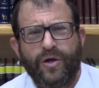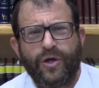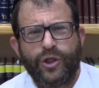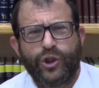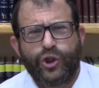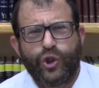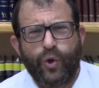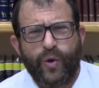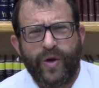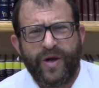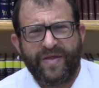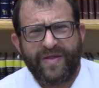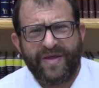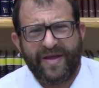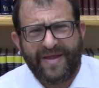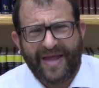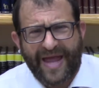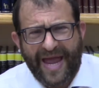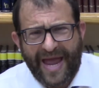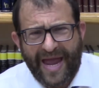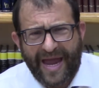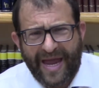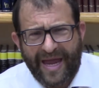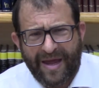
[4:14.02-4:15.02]
during the
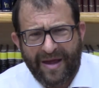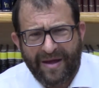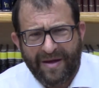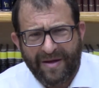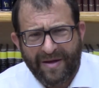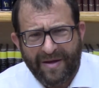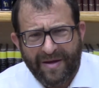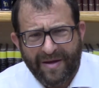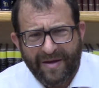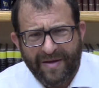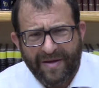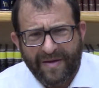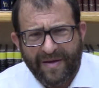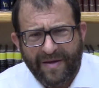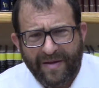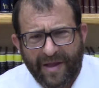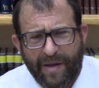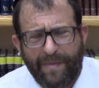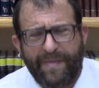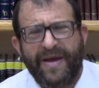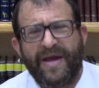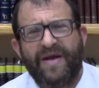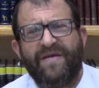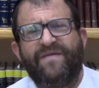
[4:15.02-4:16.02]
day
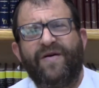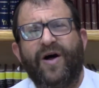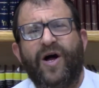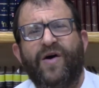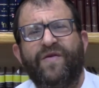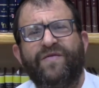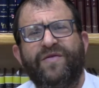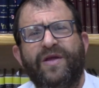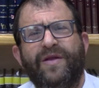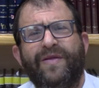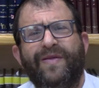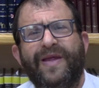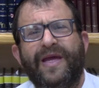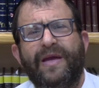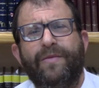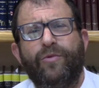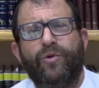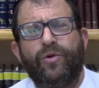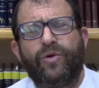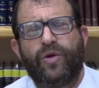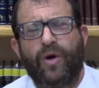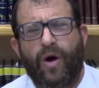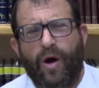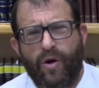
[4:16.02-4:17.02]
to be involved in
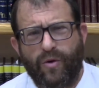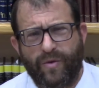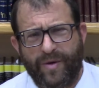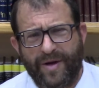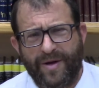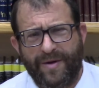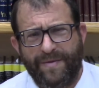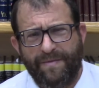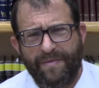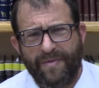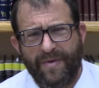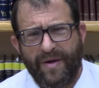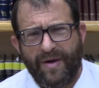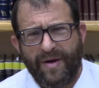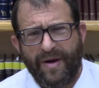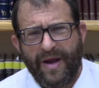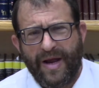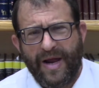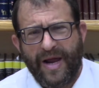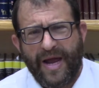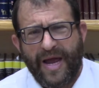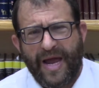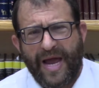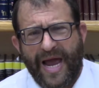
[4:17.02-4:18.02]
Limud Torah.
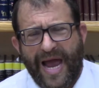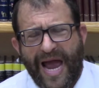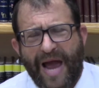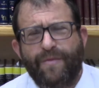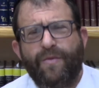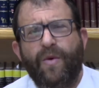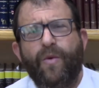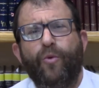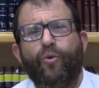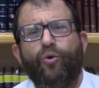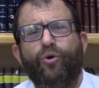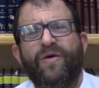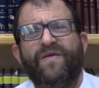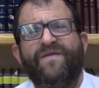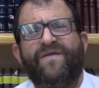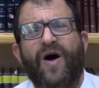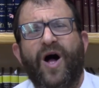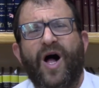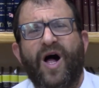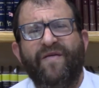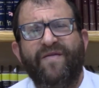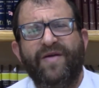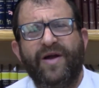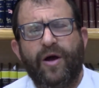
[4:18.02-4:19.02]
And when we're
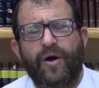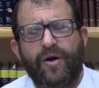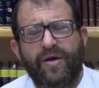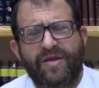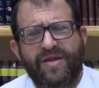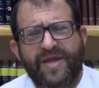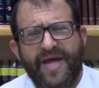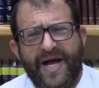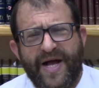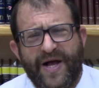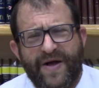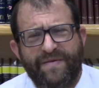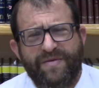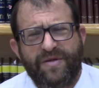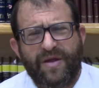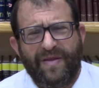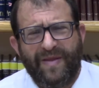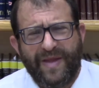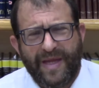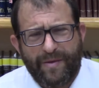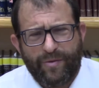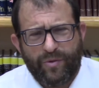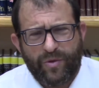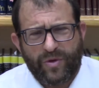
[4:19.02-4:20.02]
involving ourselves in
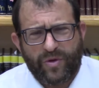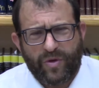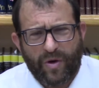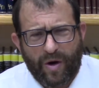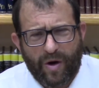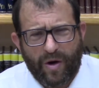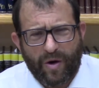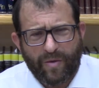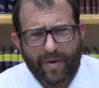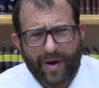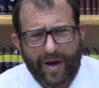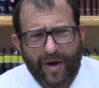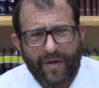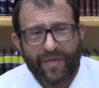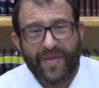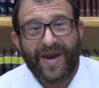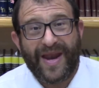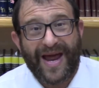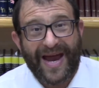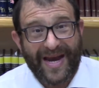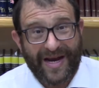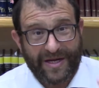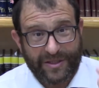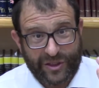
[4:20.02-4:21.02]
Limud Torah on the
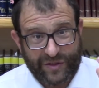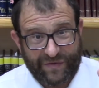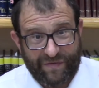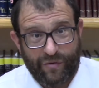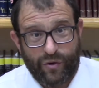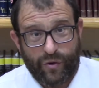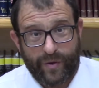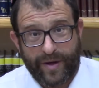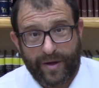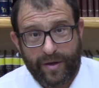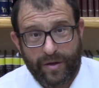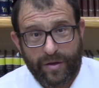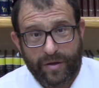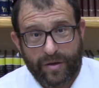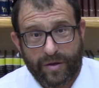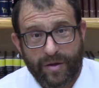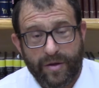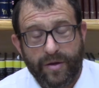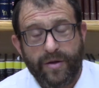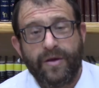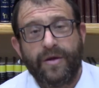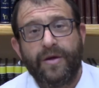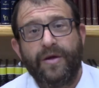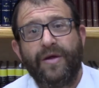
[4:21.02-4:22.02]
night of Shavuos,
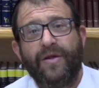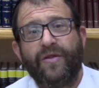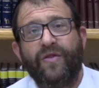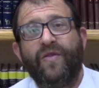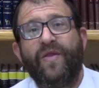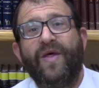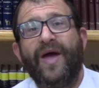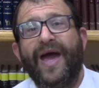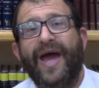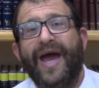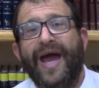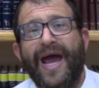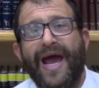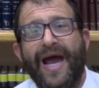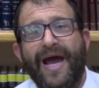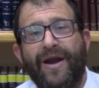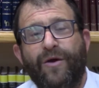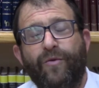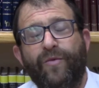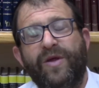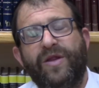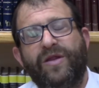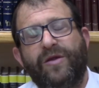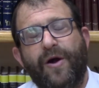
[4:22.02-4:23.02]

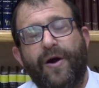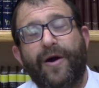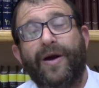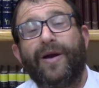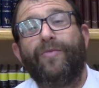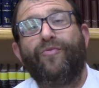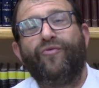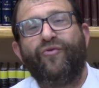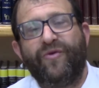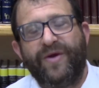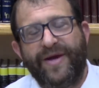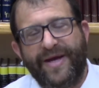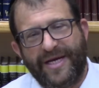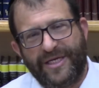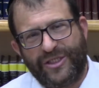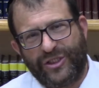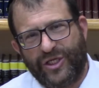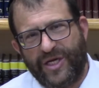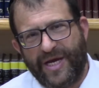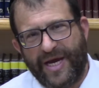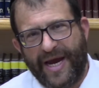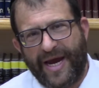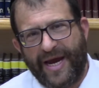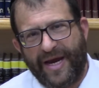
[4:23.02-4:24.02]
then we start
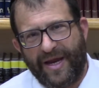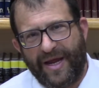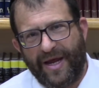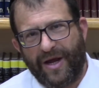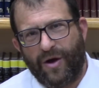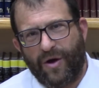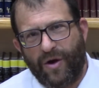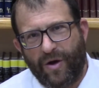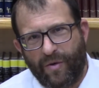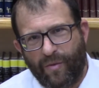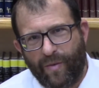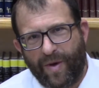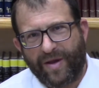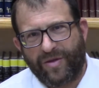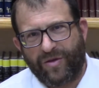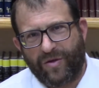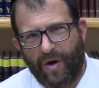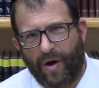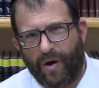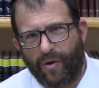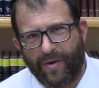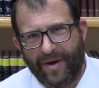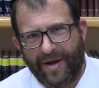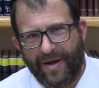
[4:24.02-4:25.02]
appreciating what
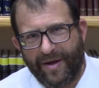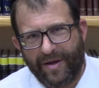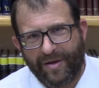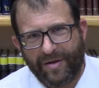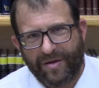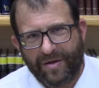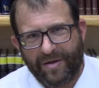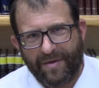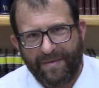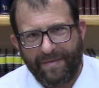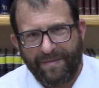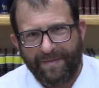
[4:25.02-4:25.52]
Torah is.